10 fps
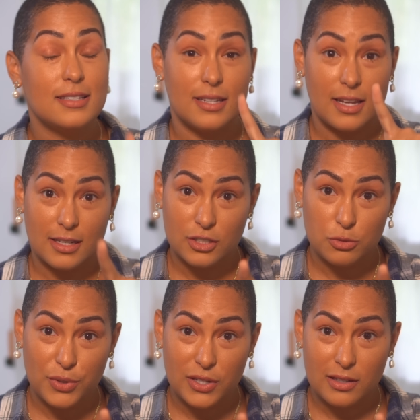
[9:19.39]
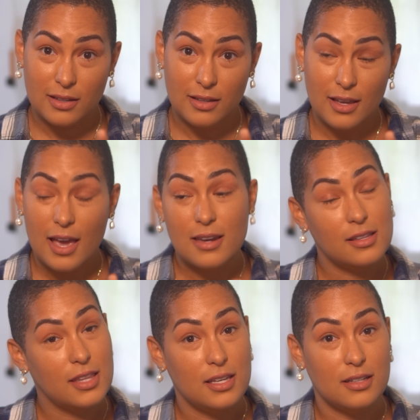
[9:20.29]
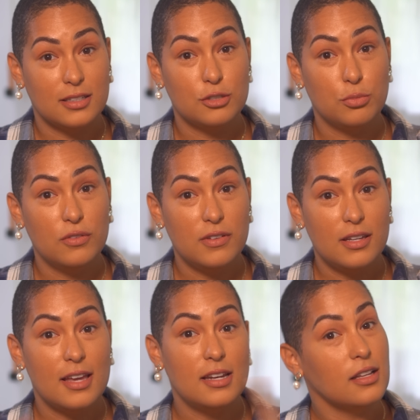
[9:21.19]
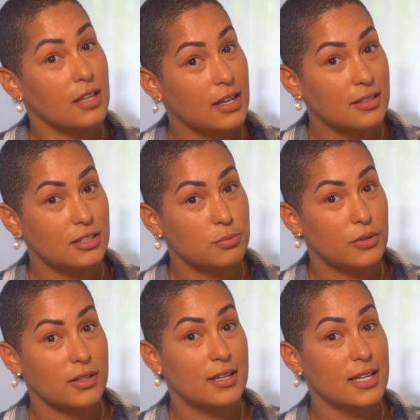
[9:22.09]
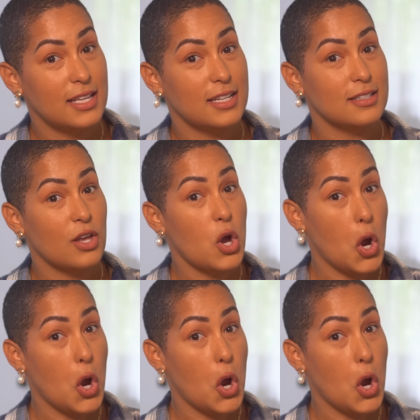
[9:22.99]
is an English book, and in the English movie, and in the English book, it is